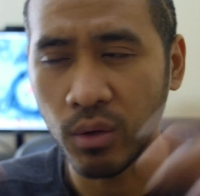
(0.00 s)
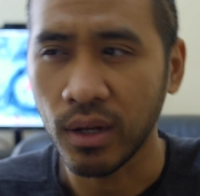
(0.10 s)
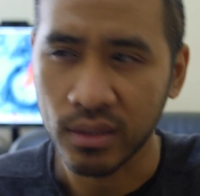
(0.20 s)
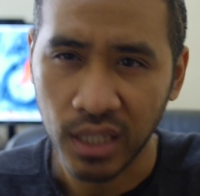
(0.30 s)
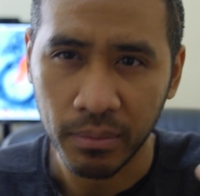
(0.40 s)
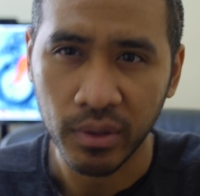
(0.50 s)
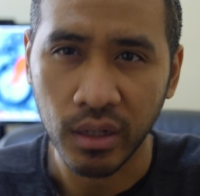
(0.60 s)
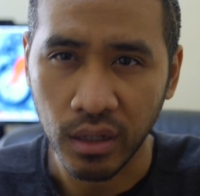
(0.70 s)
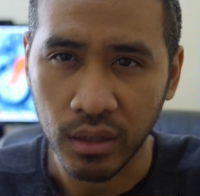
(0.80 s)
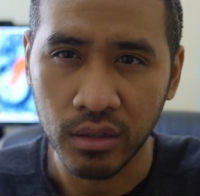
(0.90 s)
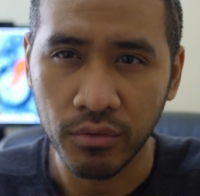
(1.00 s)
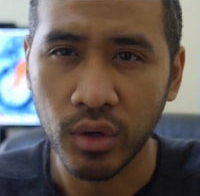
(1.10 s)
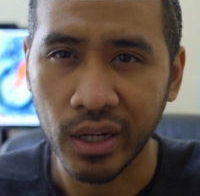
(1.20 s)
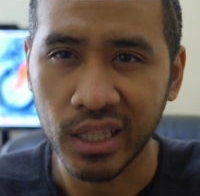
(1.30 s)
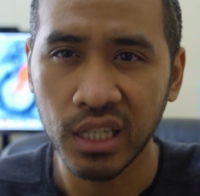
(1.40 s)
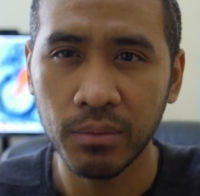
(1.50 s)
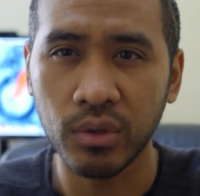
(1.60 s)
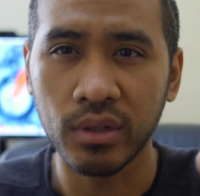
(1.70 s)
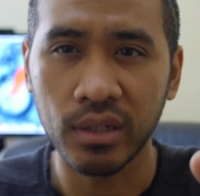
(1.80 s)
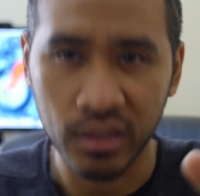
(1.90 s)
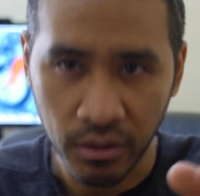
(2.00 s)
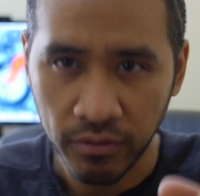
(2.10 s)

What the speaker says: But while typing on a Dvorak keyboard,